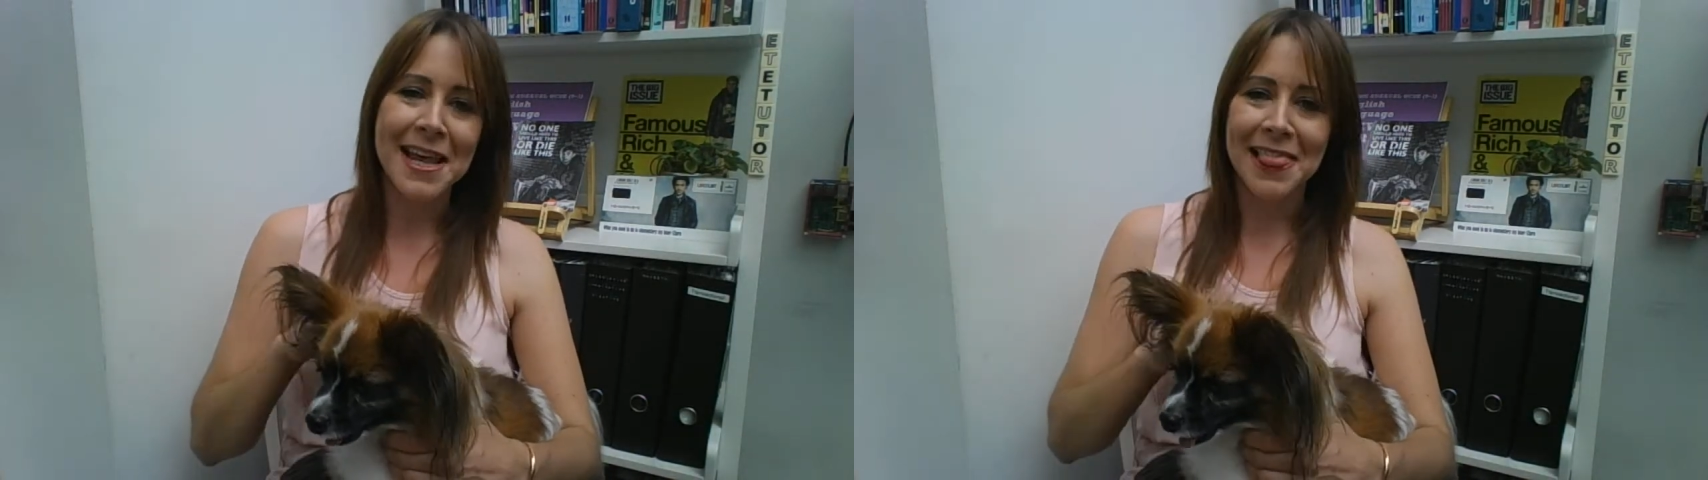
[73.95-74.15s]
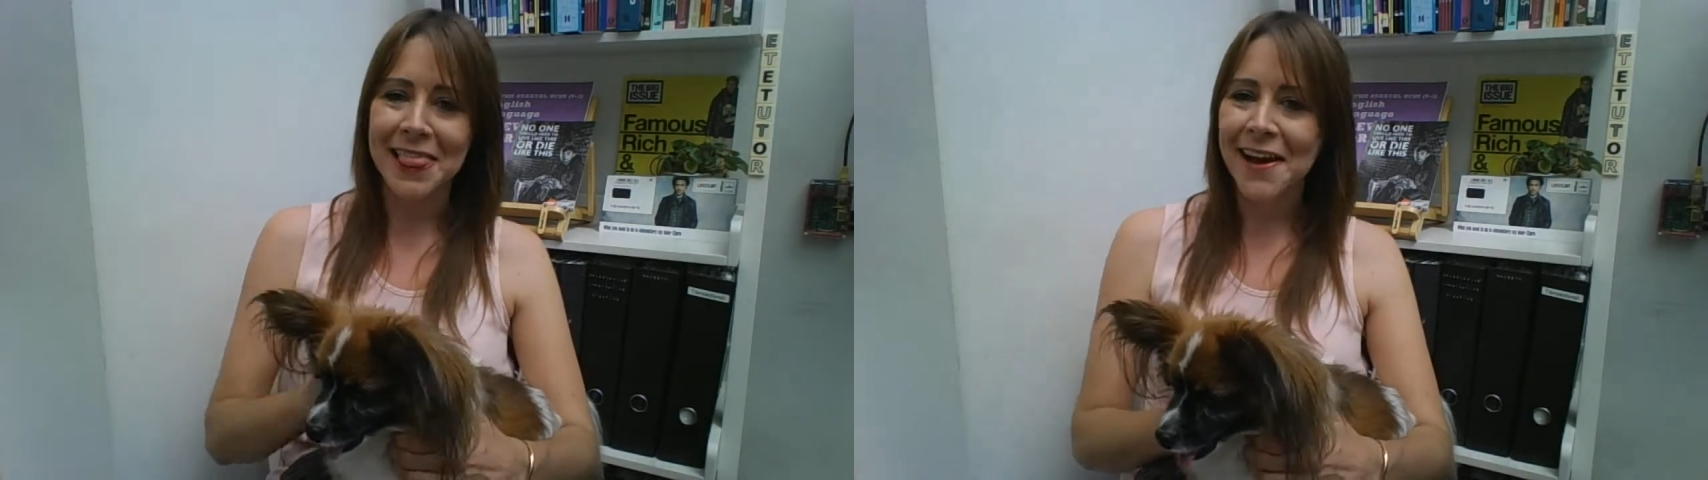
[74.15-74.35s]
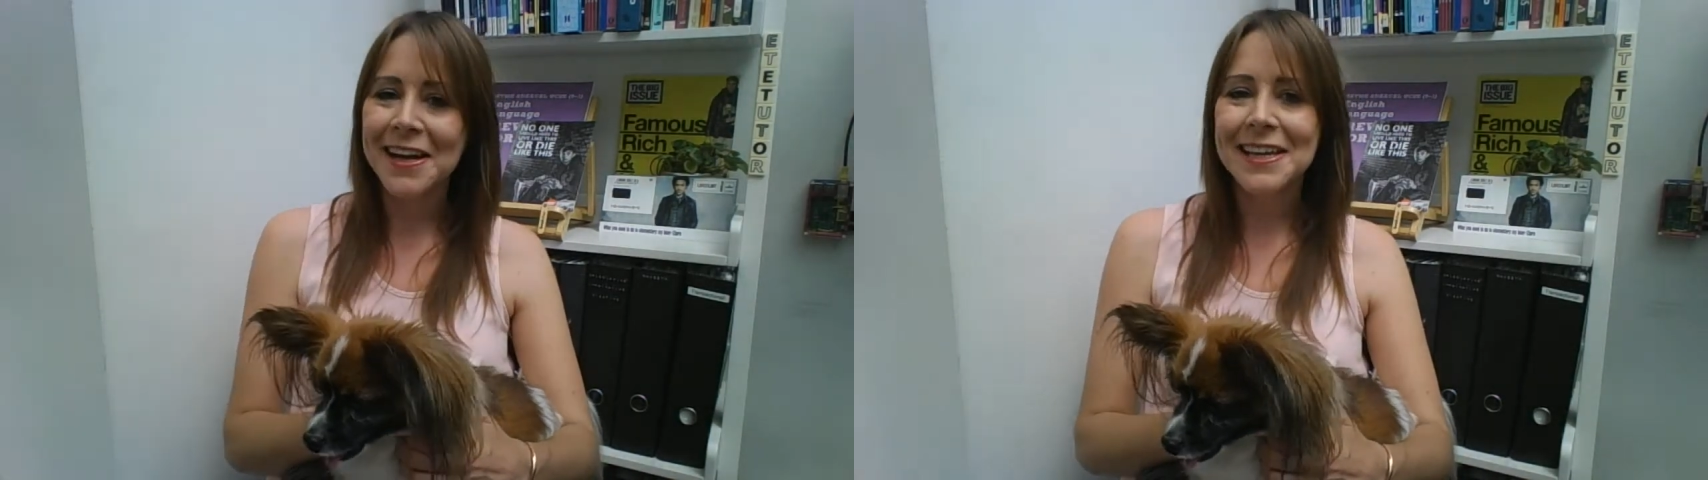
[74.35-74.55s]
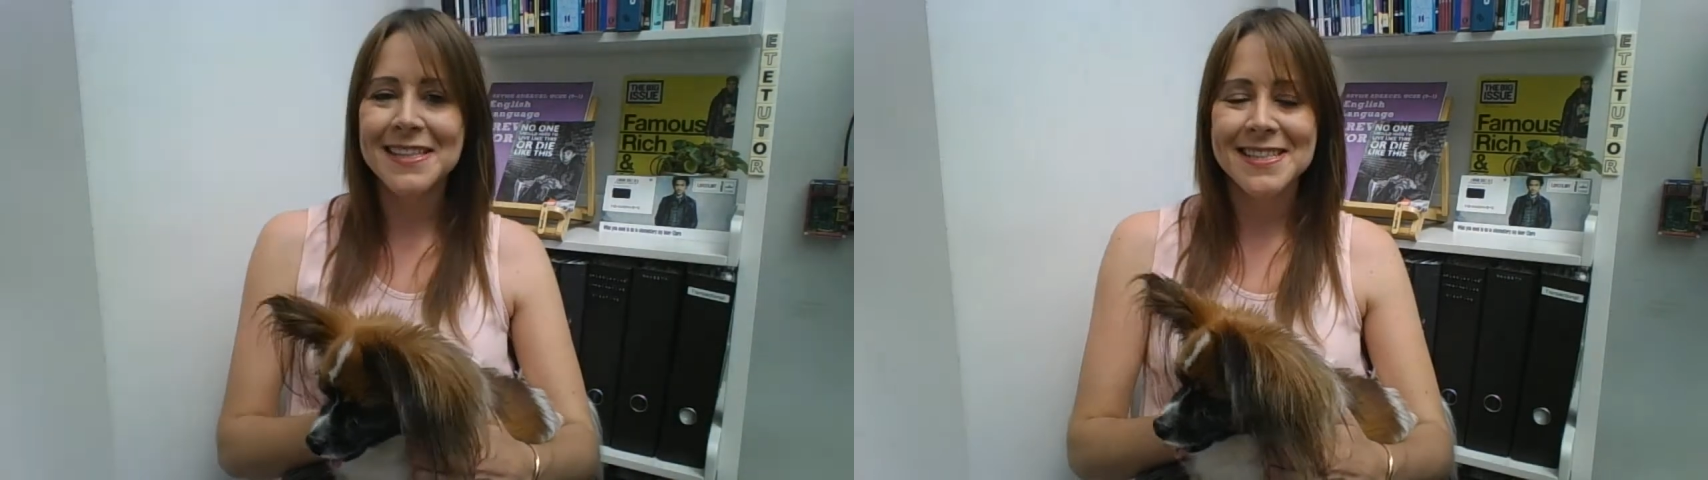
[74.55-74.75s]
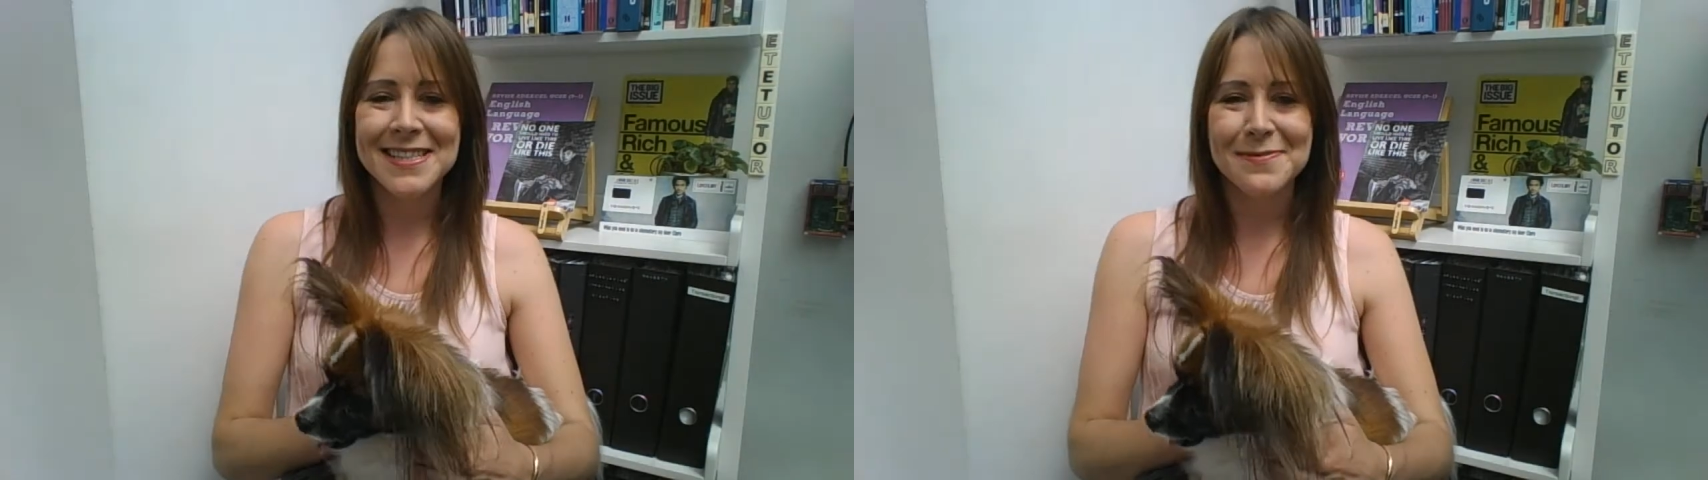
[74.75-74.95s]
like
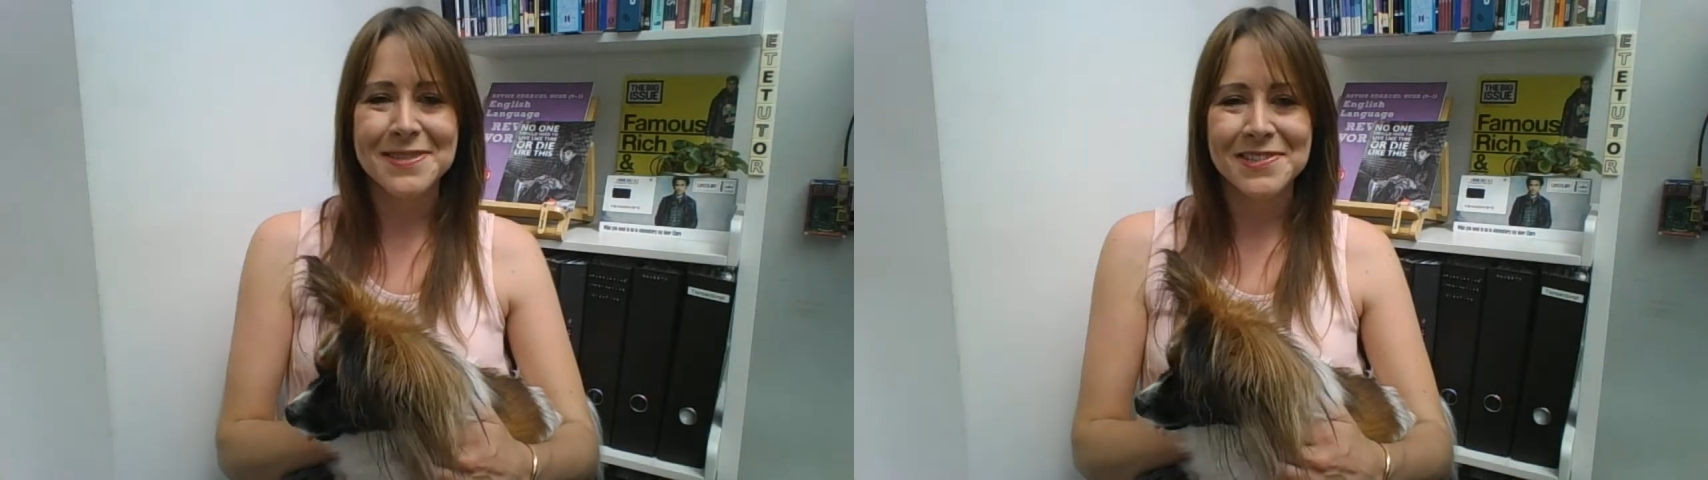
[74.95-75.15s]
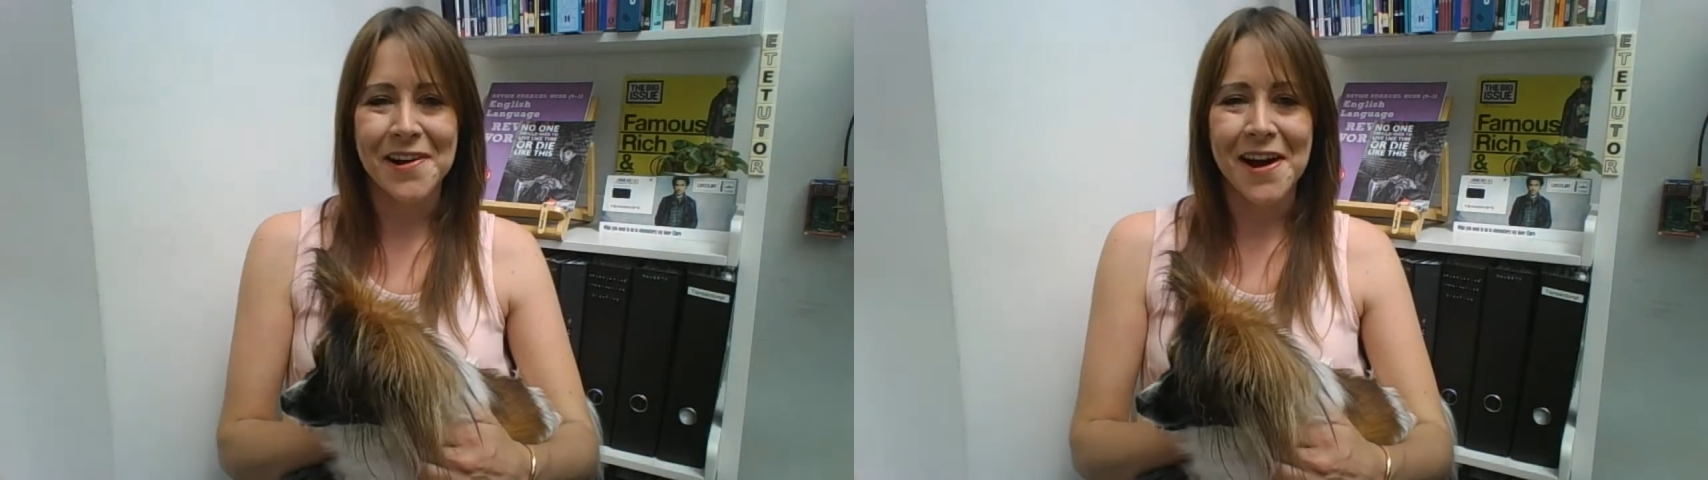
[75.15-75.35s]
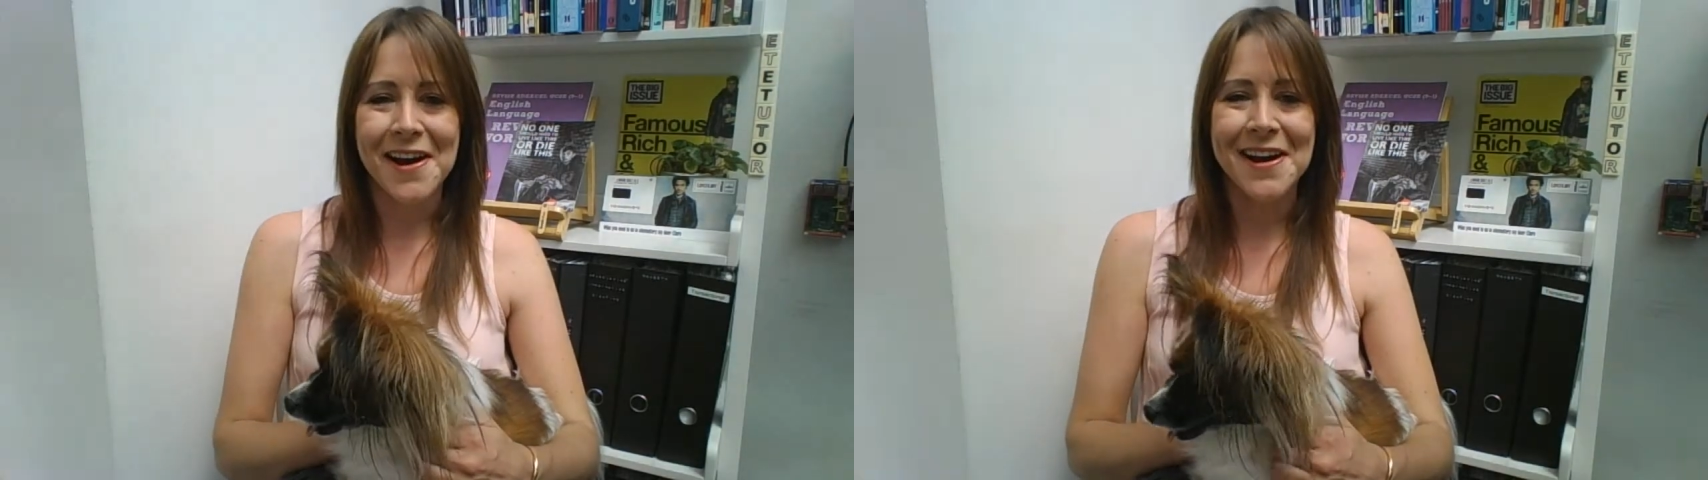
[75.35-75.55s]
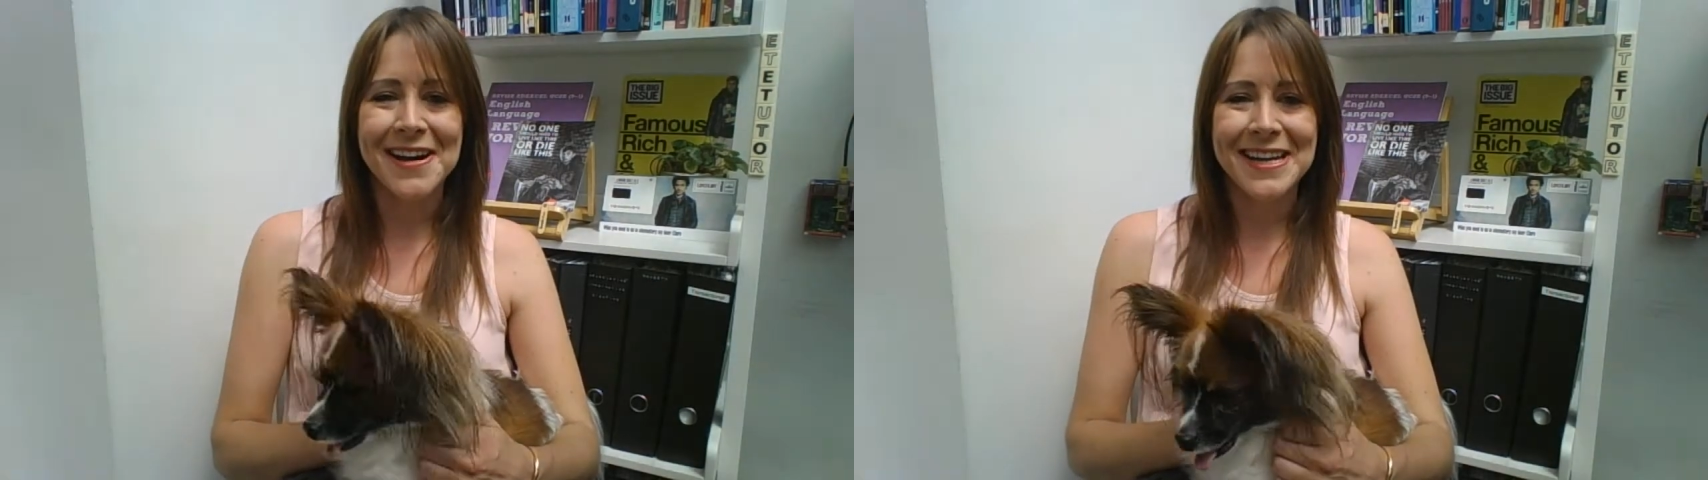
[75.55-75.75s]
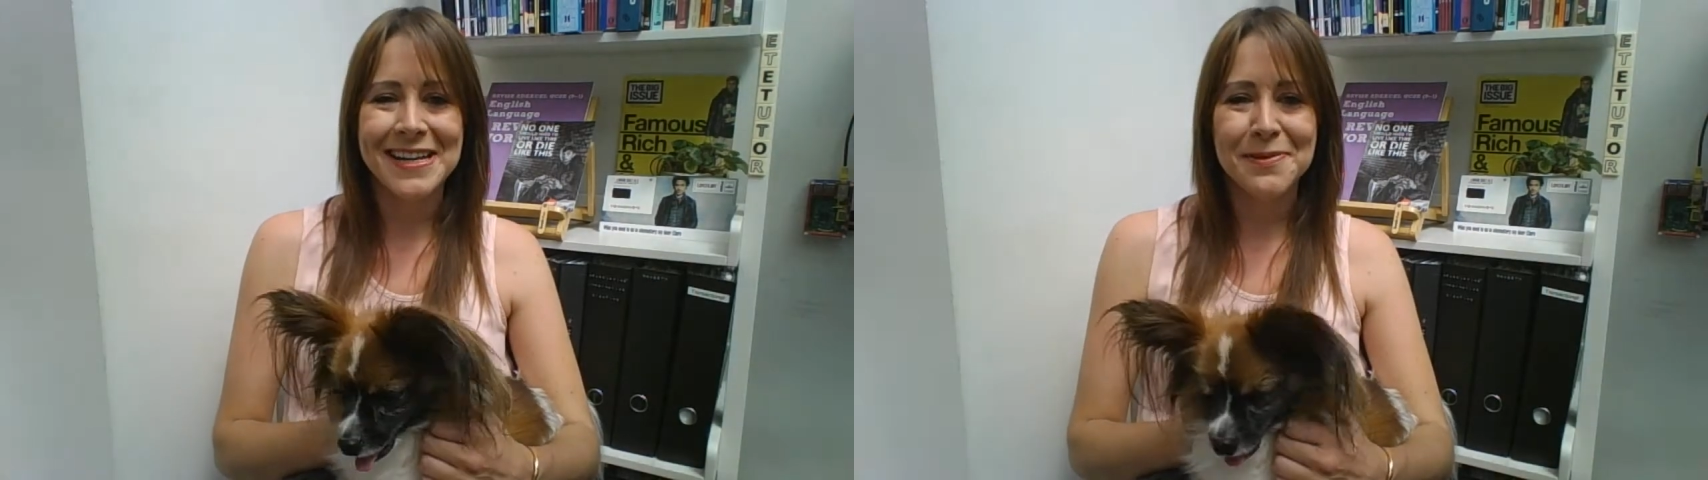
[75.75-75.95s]
and
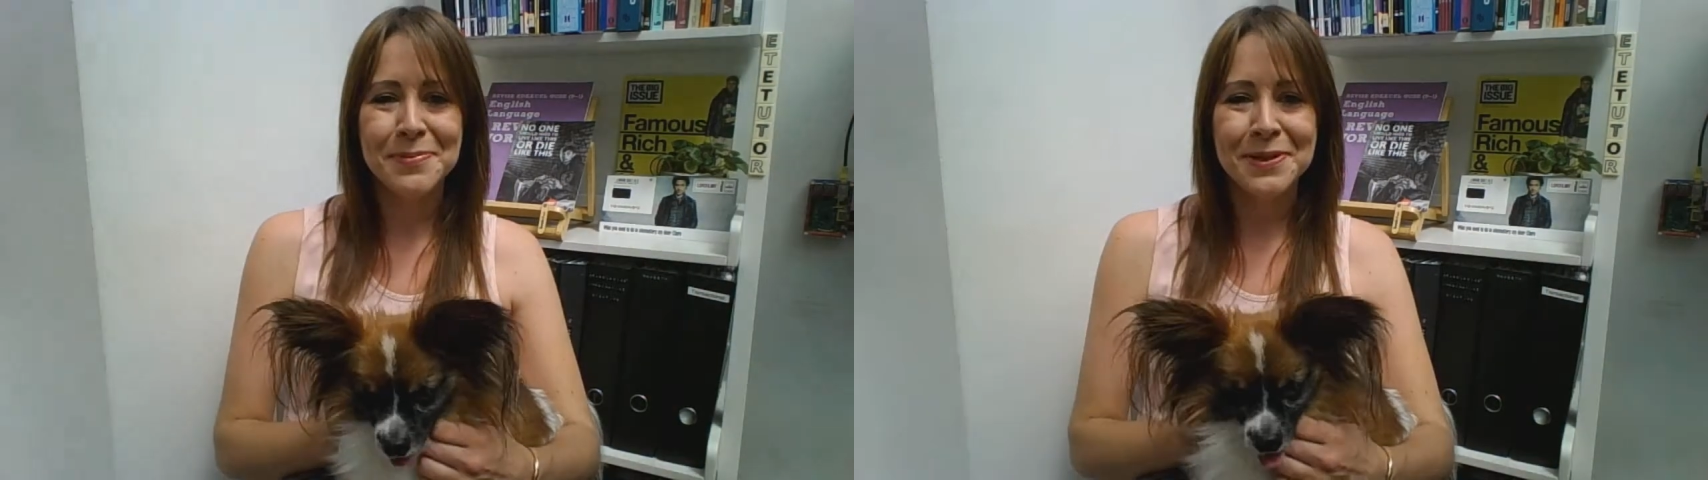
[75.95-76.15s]
subscribe.